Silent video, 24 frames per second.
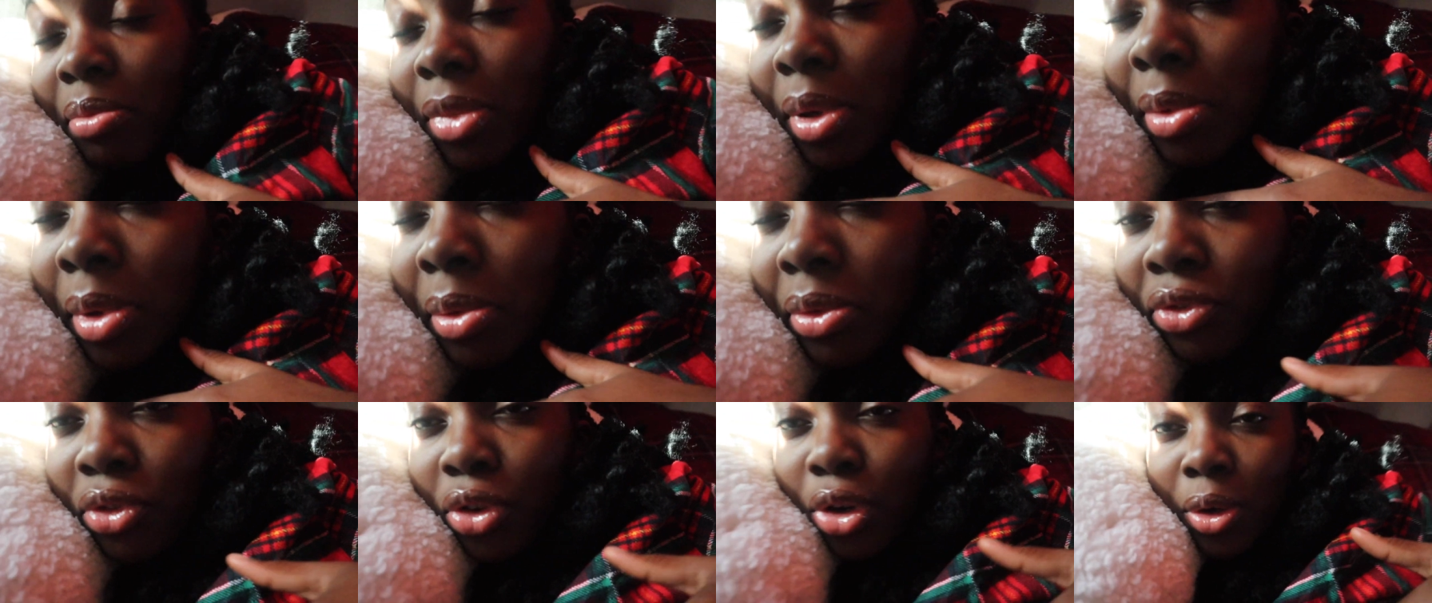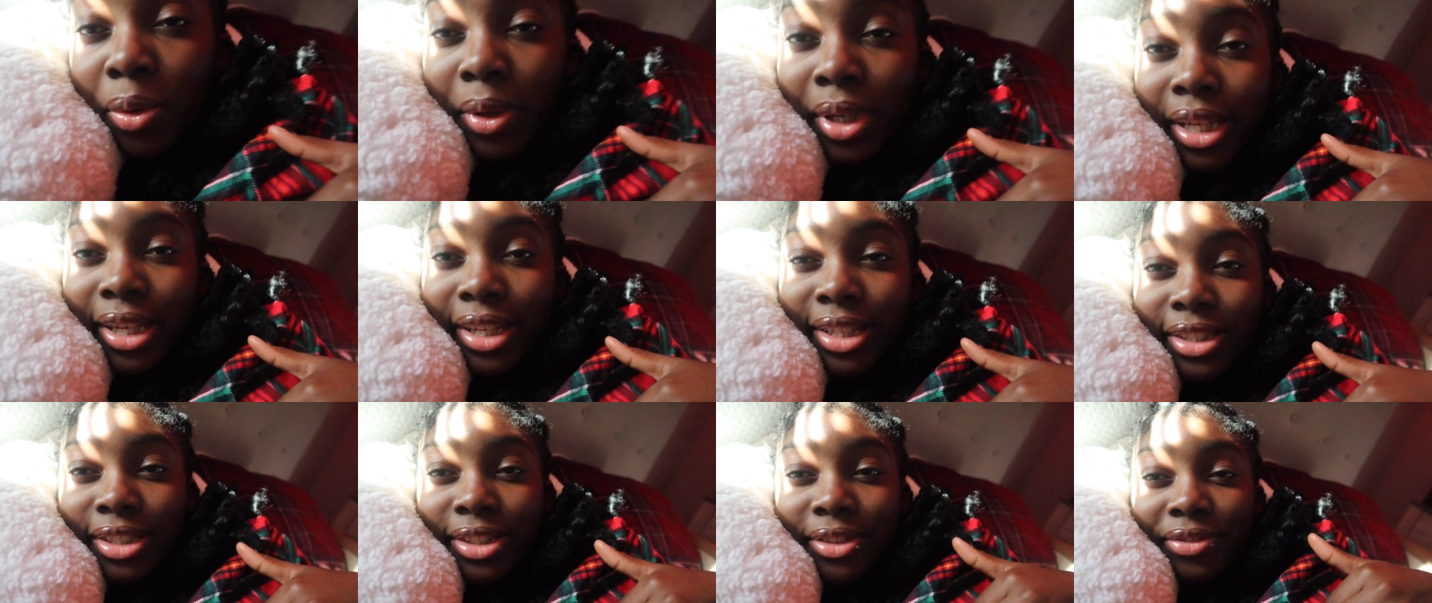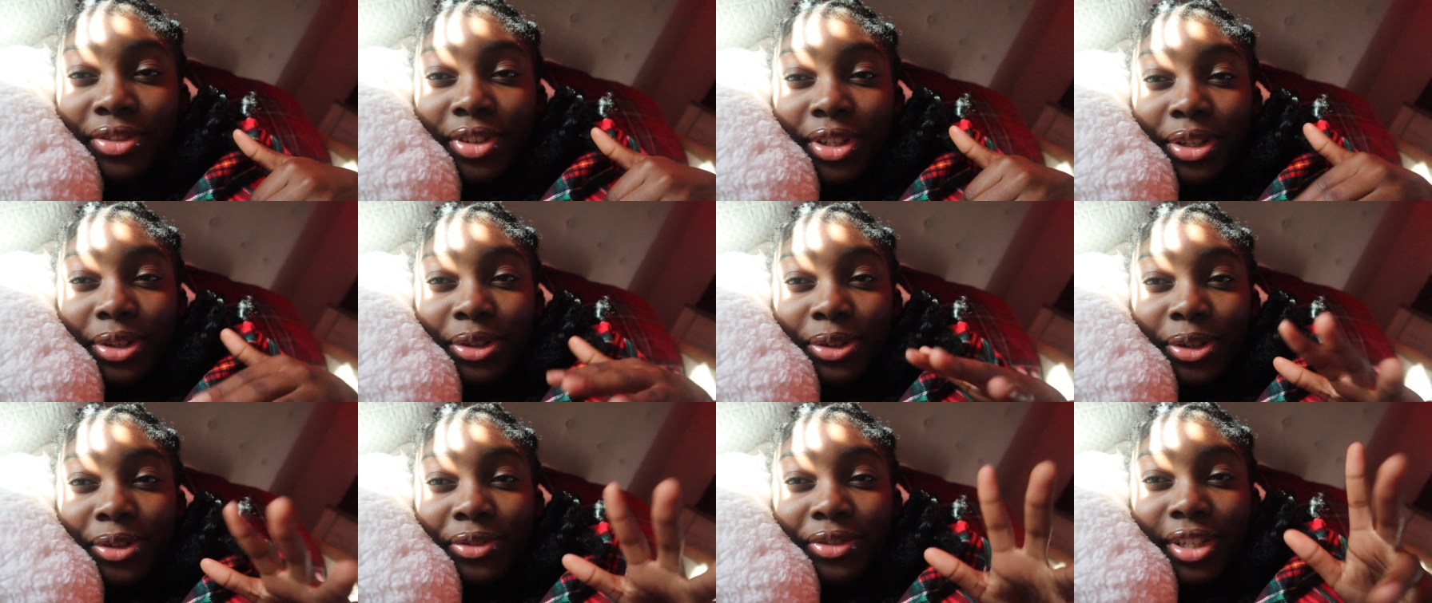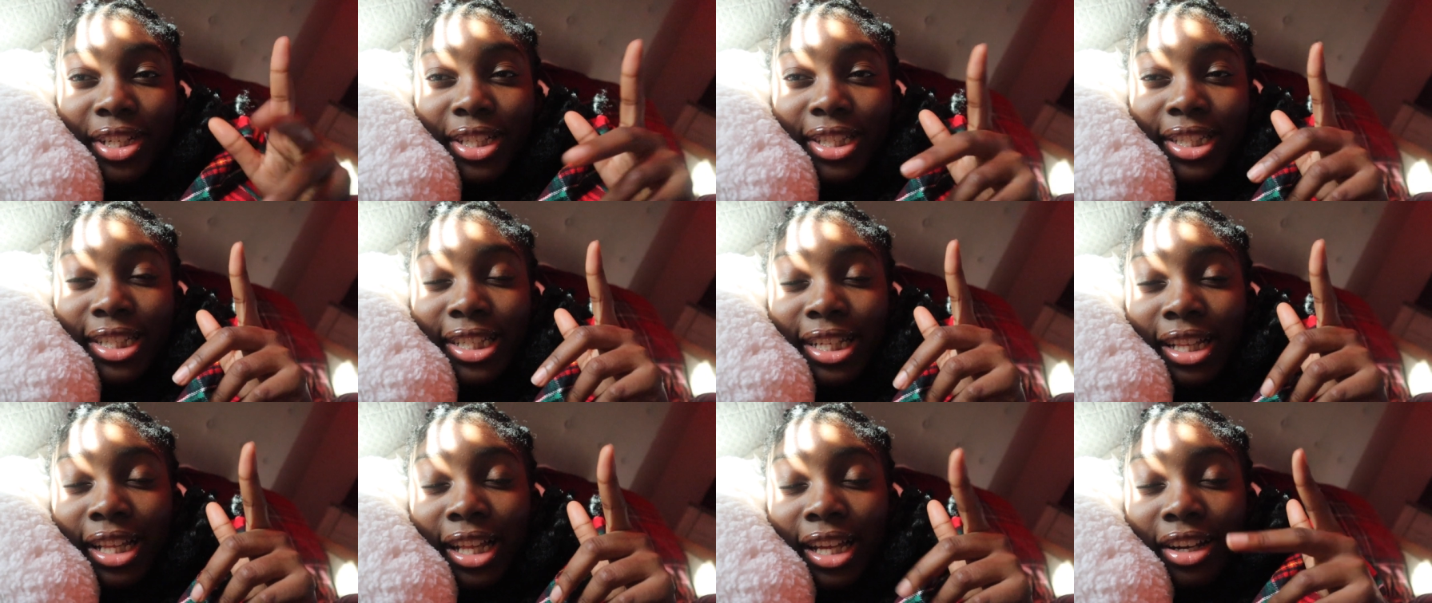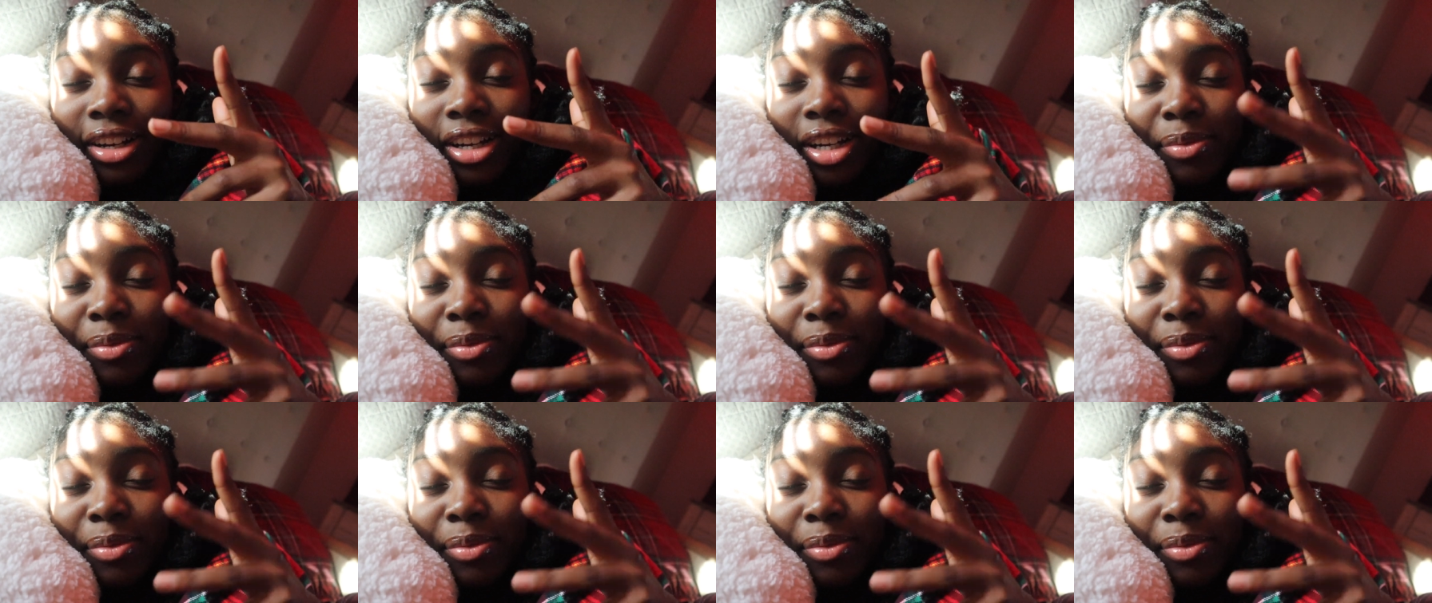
But before we get into the video, don't forget to that like,